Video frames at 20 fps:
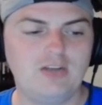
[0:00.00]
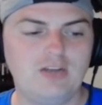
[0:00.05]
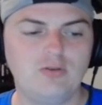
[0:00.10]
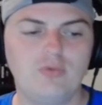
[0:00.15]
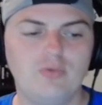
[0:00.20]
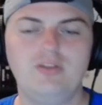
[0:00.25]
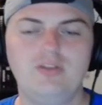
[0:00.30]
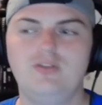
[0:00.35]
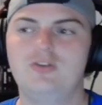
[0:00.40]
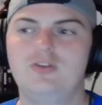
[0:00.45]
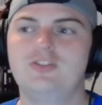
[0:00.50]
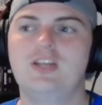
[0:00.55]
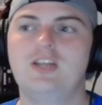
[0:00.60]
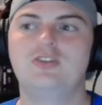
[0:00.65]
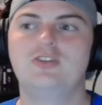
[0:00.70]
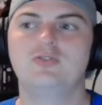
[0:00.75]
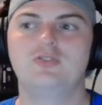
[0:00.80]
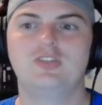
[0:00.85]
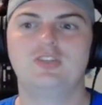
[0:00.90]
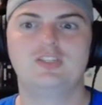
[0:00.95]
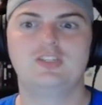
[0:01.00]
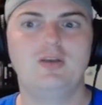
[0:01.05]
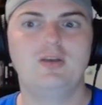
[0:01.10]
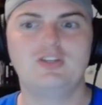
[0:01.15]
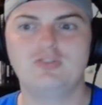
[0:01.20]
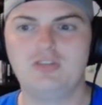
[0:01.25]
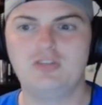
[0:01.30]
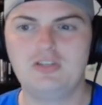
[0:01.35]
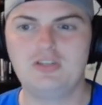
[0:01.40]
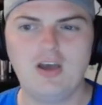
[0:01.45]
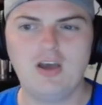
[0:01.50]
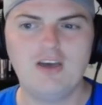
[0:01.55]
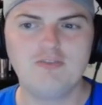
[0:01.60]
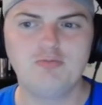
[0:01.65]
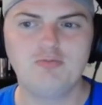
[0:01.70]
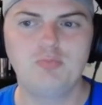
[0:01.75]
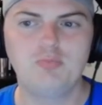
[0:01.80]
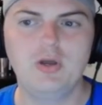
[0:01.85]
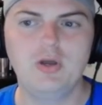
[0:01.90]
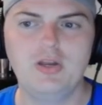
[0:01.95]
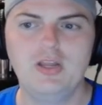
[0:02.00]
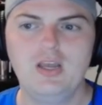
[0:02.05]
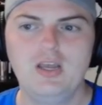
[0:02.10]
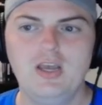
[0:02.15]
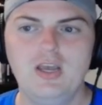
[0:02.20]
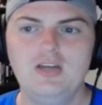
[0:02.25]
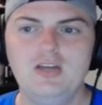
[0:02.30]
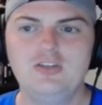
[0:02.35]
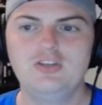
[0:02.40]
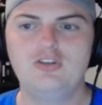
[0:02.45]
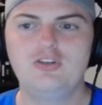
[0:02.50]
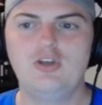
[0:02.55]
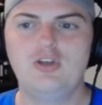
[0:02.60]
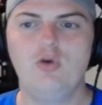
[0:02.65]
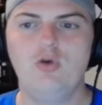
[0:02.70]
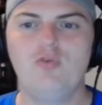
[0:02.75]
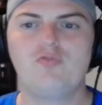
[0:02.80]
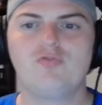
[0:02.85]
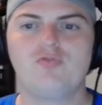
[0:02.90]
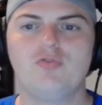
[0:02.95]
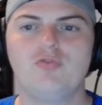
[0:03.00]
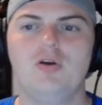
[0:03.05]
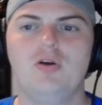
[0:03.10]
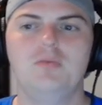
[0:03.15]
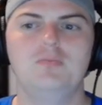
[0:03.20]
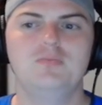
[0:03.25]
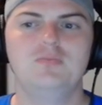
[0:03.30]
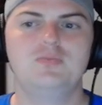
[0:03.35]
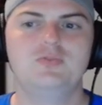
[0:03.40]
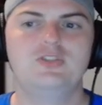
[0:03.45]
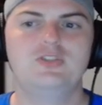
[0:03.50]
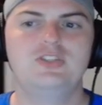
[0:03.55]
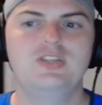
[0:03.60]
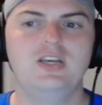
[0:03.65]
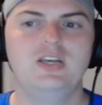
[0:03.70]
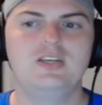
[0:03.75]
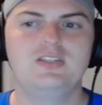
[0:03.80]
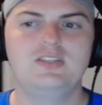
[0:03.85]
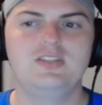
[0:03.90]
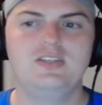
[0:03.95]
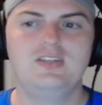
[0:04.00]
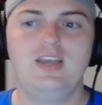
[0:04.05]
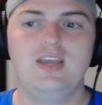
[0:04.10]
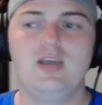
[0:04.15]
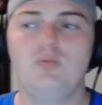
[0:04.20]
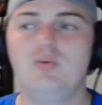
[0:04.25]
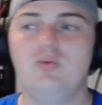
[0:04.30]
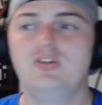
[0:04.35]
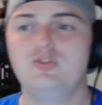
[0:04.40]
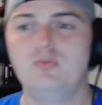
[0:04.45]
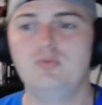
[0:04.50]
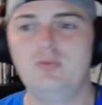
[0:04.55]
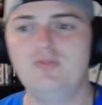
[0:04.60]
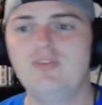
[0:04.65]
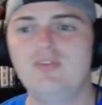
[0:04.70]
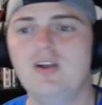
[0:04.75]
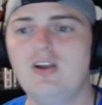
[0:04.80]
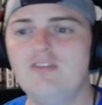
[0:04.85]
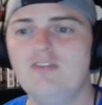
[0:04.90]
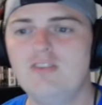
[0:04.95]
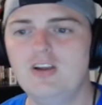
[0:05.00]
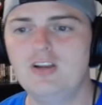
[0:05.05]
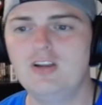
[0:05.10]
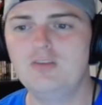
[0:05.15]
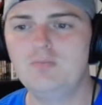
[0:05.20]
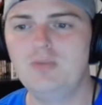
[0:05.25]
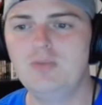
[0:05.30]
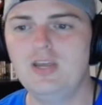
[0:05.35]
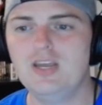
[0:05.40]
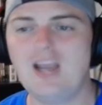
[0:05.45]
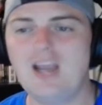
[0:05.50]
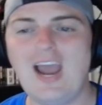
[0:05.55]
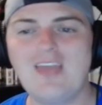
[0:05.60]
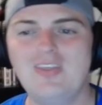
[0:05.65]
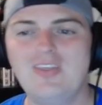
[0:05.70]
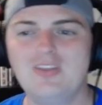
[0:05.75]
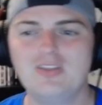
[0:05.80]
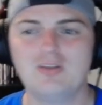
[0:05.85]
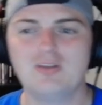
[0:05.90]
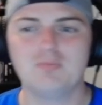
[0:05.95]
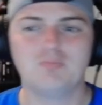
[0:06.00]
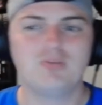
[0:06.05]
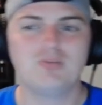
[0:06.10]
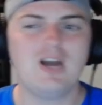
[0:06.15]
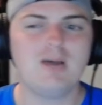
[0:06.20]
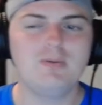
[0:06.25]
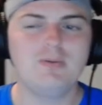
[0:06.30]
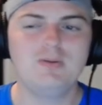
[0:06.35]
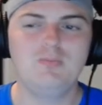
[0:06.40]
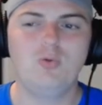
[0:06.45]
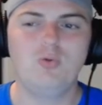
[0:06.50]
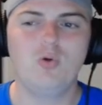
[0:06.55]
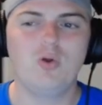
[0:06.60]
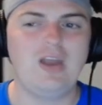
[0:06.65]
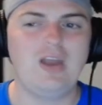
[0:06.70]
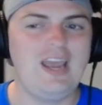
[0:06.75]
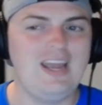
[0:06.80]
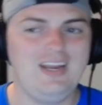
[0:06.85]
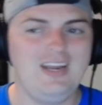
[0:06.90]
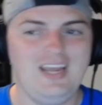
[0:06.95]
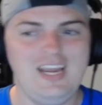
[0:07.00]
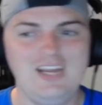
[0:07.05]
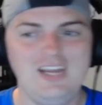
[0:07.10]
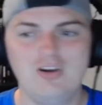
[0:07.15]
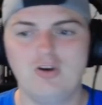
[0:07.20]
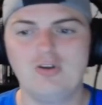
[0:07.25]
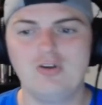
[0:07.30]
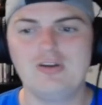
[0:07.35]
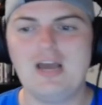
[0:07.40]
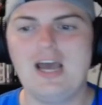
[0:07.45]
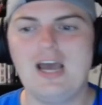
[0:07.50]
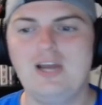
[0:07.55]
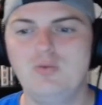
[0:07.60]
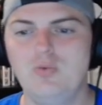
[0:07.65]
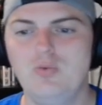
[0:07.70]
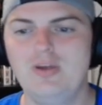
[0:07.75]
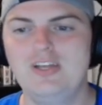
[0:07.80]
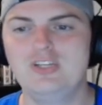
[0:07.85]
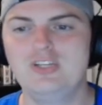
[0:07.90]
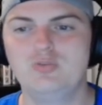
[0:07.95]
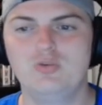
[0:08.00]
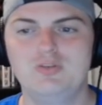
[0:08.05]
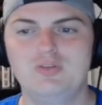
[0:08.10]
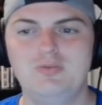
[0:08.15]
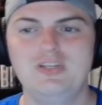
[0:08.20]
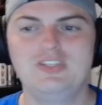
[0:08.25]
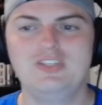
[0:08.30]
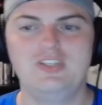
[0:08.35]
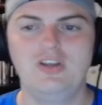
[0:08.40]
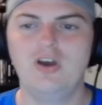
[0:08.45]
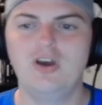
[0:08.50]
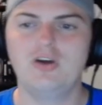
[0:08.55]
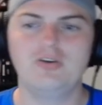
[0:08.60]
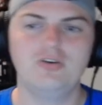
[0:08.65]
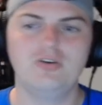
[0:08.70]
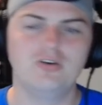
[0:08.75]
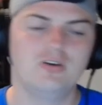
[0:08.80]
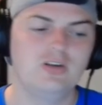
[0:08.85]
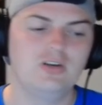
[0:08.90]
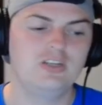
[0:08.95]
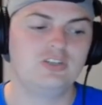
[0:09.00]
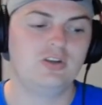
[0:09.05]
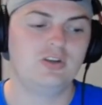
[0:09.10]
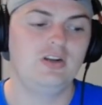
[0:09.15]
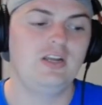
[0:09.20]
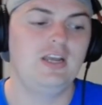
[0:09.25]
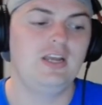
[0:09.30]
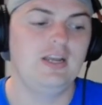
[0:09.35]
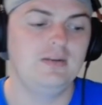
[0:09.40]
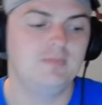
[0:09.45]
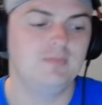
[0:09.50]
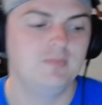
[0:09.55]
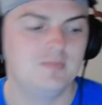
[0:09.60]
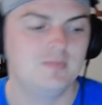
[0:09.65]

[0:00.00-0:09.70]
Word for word: I don't think their schedule is especially tough, but to go from six to ten wins would be very, very big. I think they're probably more at eight or nine wins, which means the under is going to hit.